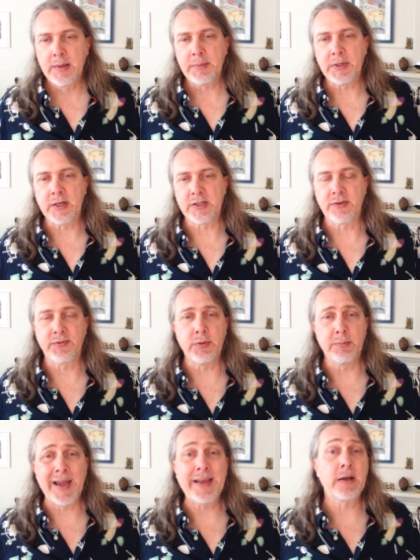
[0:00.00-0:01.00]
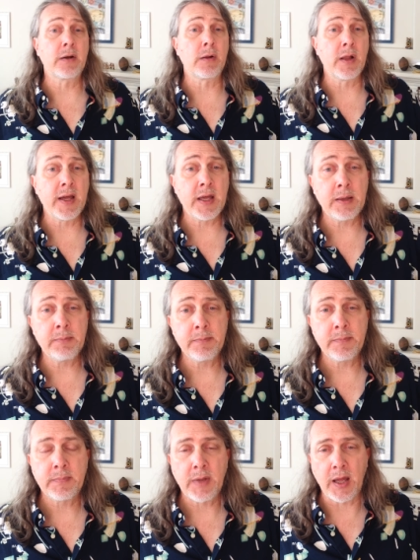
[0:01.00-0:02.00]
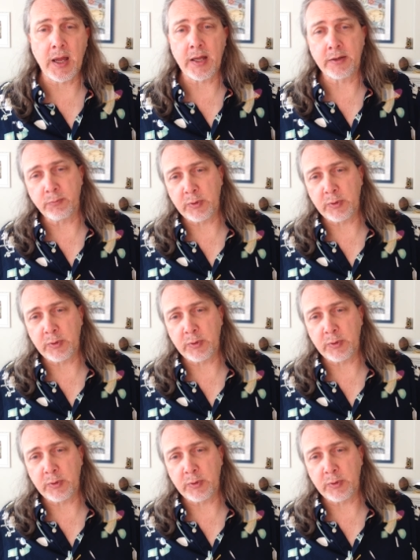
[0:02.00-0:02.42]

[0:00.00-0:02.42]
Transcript: because if you make a claim, and